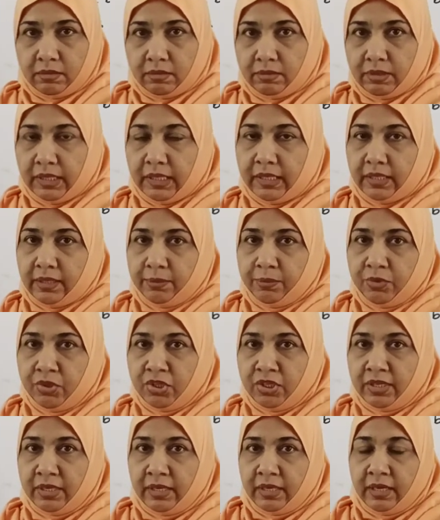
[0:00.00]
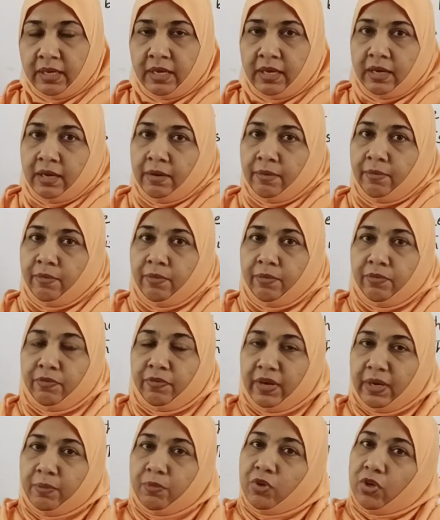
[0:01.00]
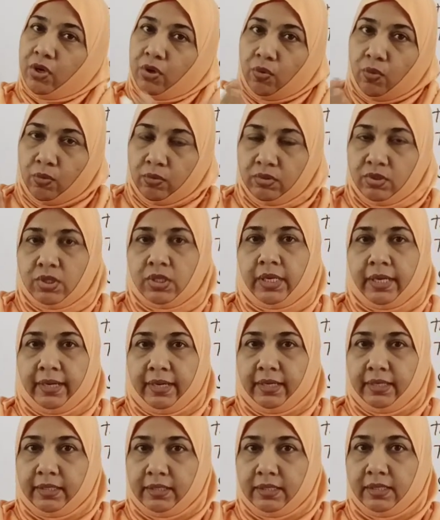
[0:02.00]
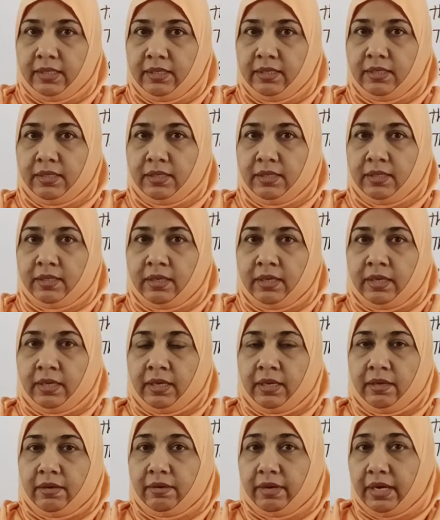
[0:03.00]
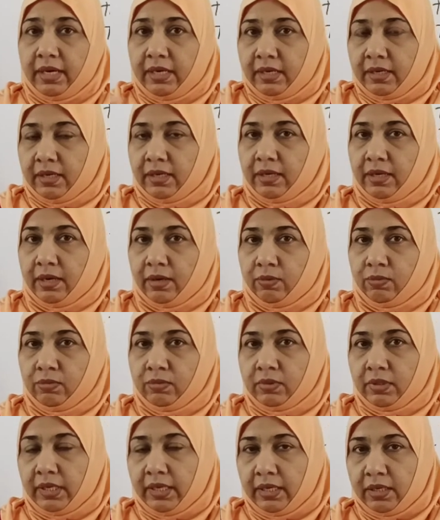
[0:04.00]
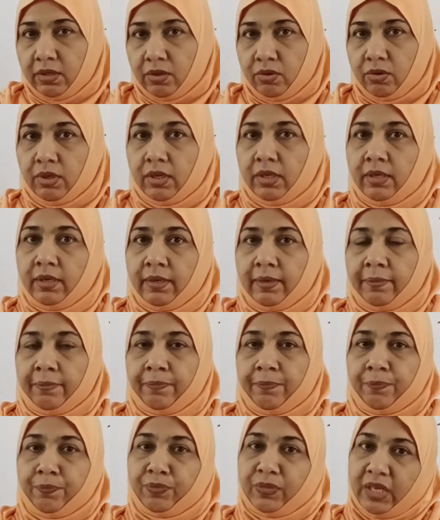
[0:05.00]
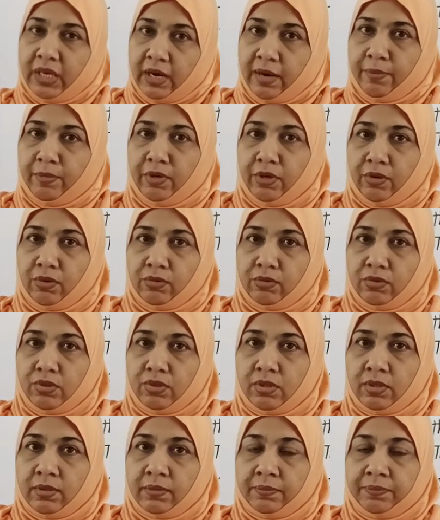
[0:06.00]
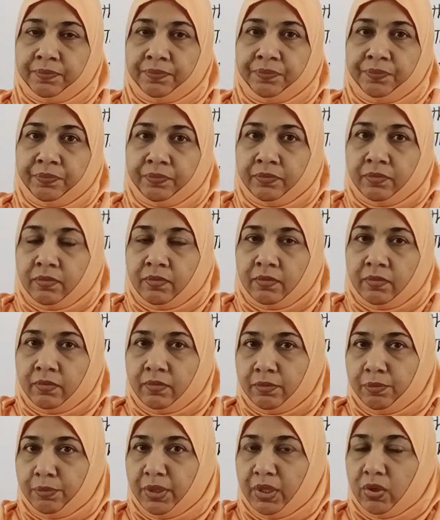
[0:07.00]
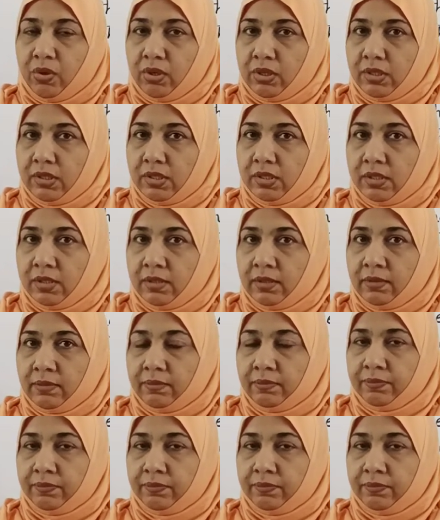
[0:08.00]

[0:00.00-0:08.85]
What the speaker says: idioms, frame your own sentences, write it down in your grammar notes. Because